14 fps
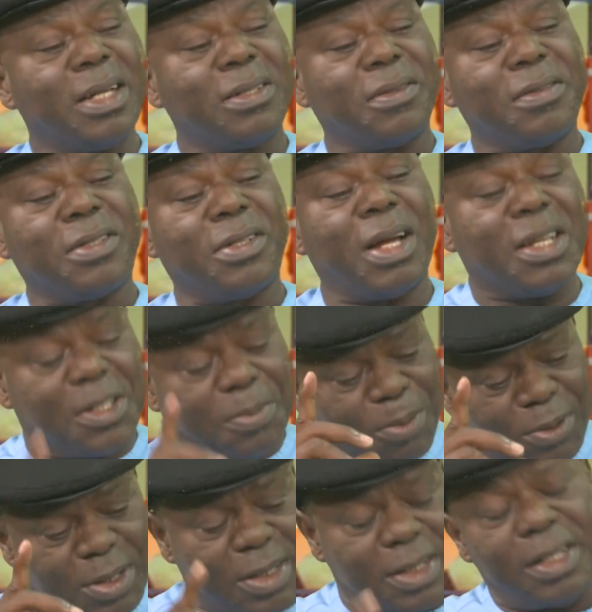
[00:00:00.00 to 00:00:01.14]
of
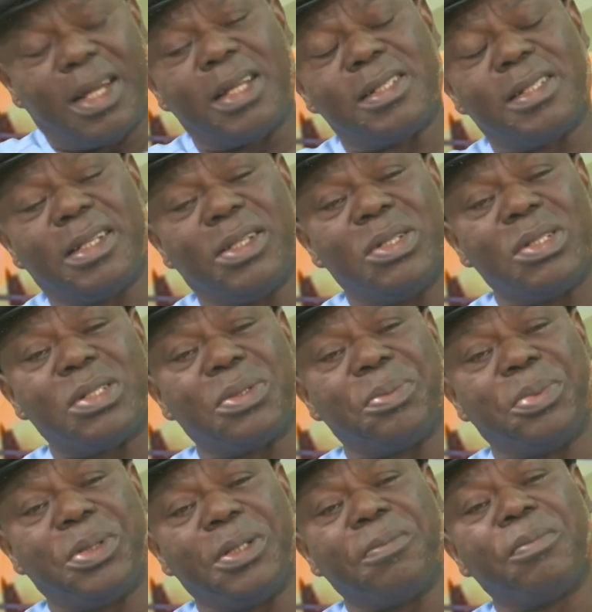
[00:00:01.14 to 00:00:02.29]
transport, as they used to
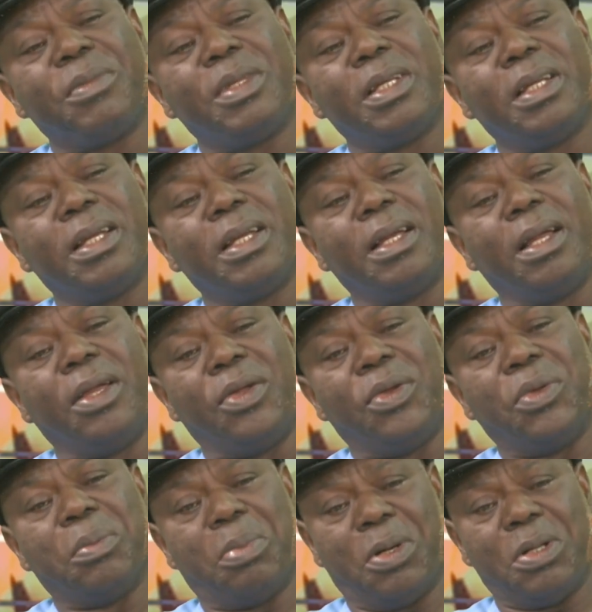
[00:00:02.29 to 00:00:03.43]
be.
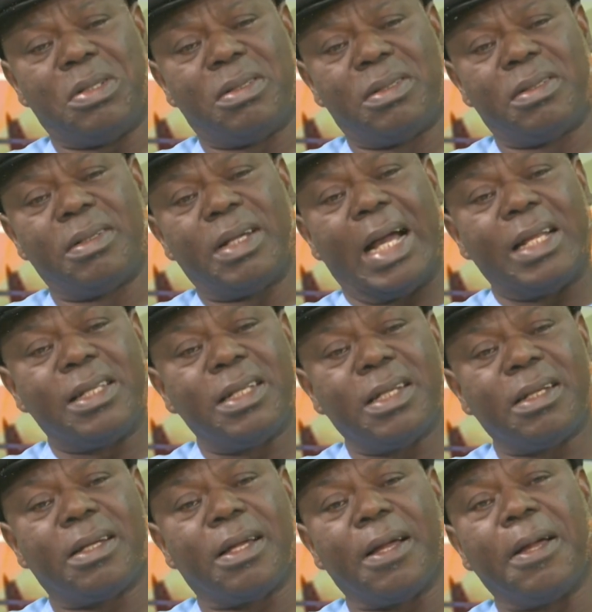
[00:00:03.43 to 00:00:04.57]
But I
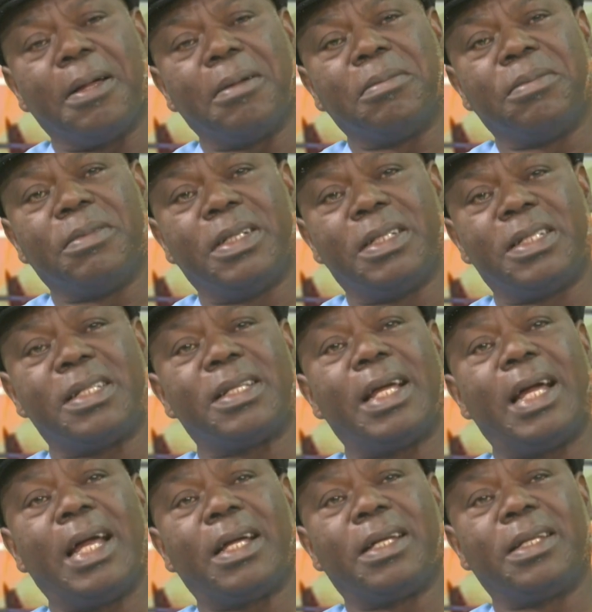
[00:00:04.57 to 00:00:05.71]
think this is
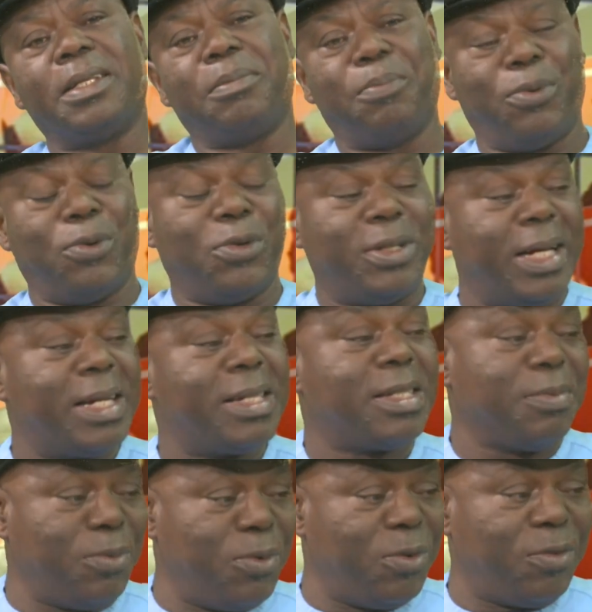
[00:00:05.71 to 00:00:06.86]
like the
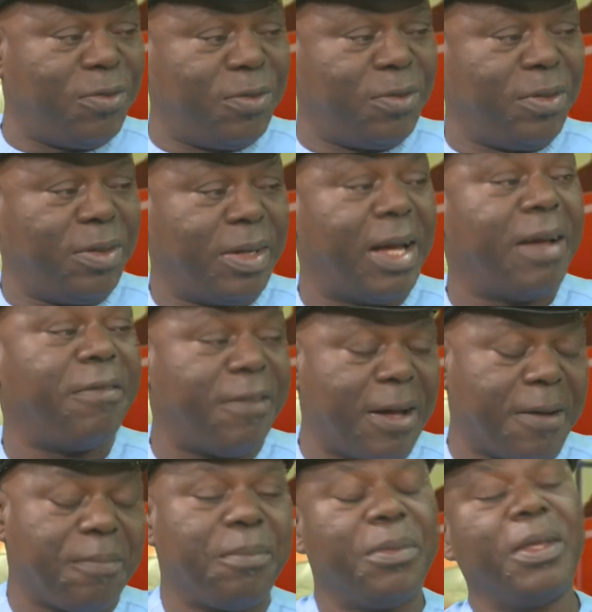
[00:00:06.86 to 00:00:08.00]
boldest move ever,
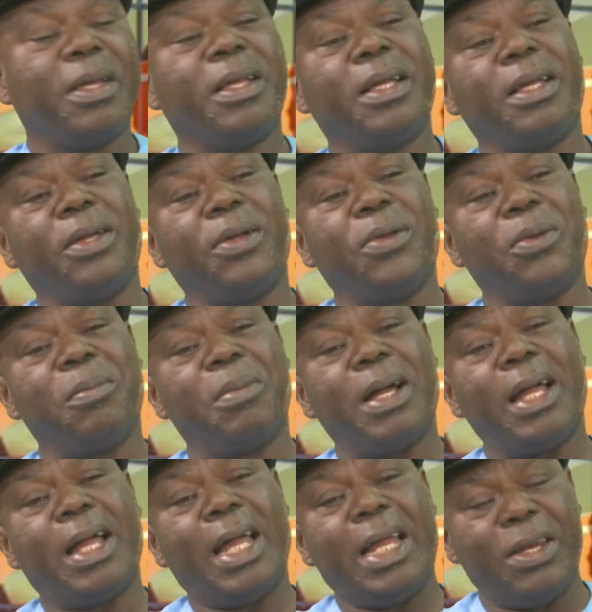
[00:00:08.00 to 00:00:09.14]

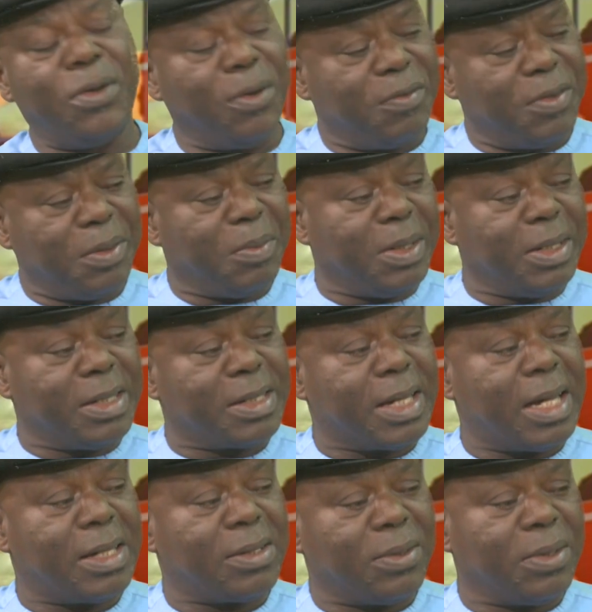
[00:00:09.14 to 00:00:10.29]
by any of the
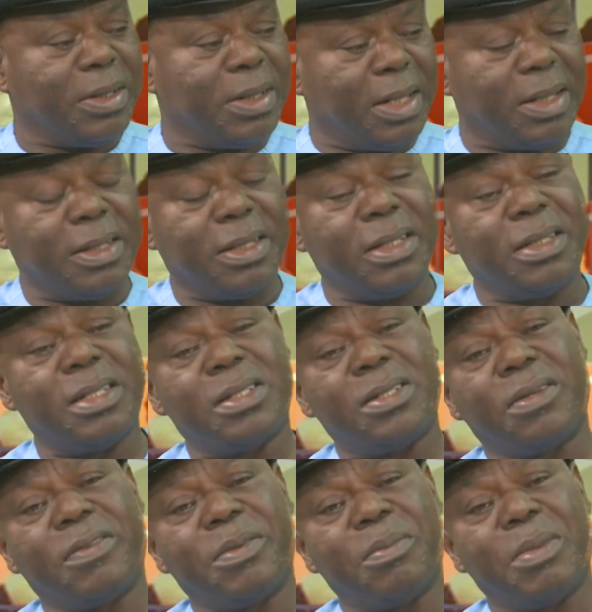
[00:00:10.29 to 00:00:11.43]
ministers or DGs
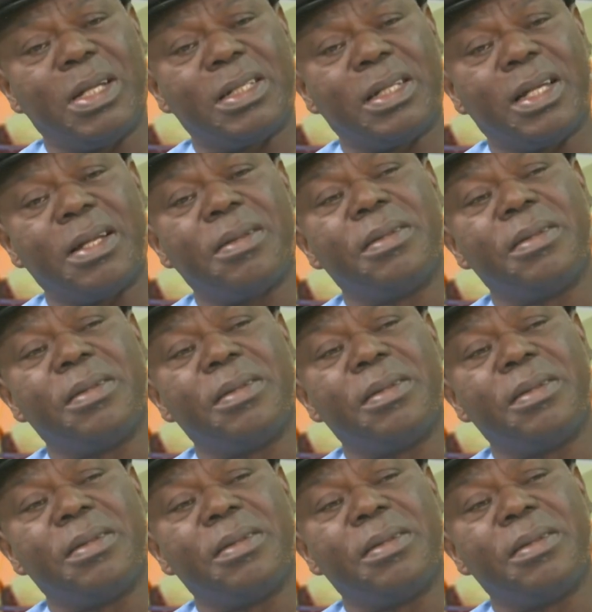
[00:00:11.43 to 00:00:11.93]
of NIMASA,